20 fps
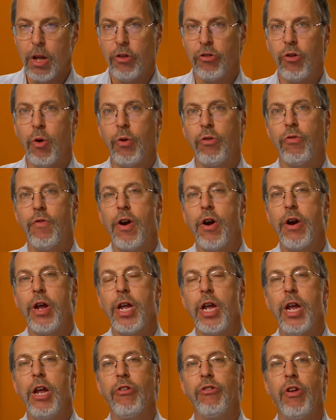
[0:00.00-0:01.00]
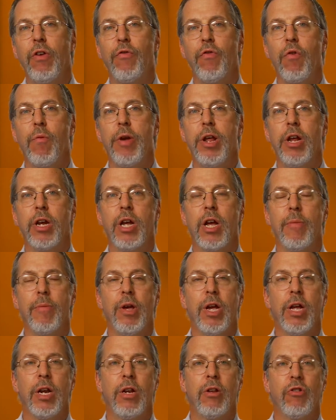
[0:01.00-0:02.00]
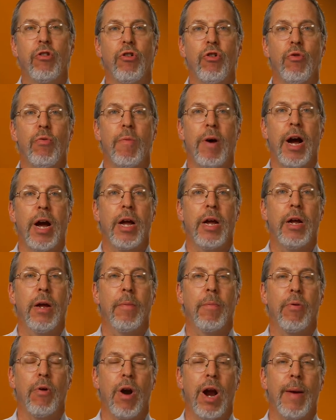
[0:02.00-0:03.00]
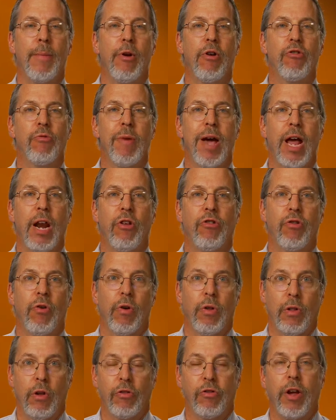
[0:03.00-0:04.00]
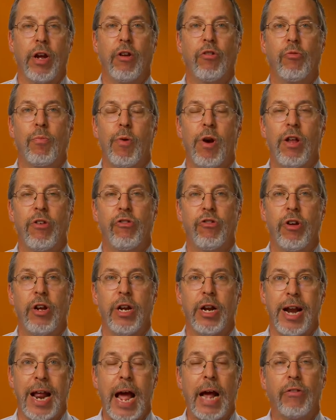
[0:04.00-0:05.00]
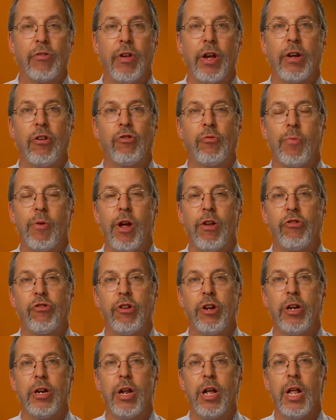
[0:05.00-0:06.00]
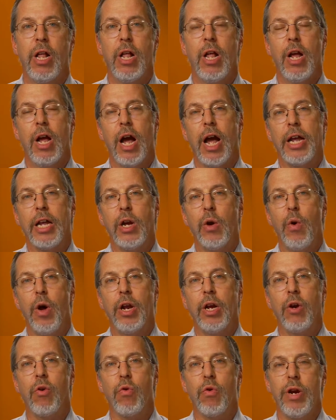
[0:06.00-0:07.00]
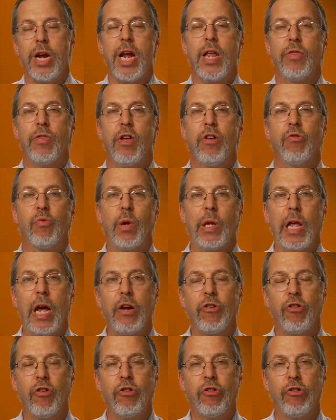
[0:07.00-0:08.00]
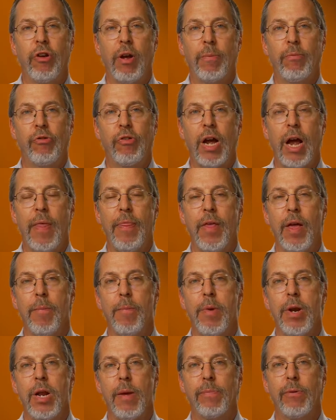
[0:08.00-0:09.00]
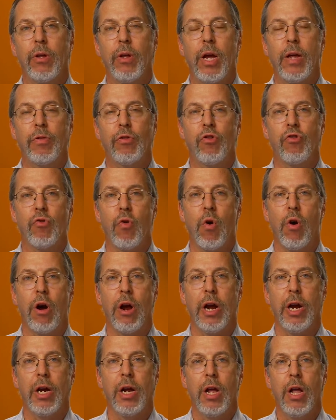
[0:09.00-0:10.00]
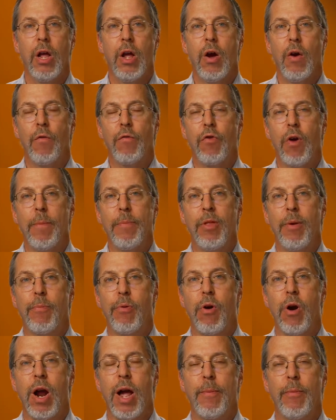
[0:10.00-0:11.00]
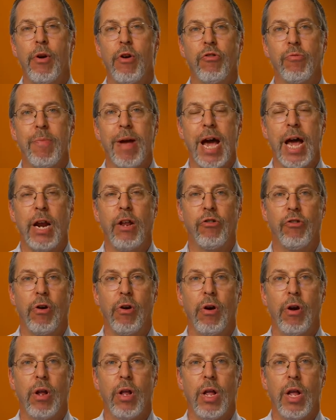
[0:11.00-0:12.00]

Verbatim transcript: So it's very easy for me to come in to my parameters manager. It looks like a spreadsheet. It acts like a spreadsheet. I can go in and create these relationships and then manipulate the drawing from the parameters manager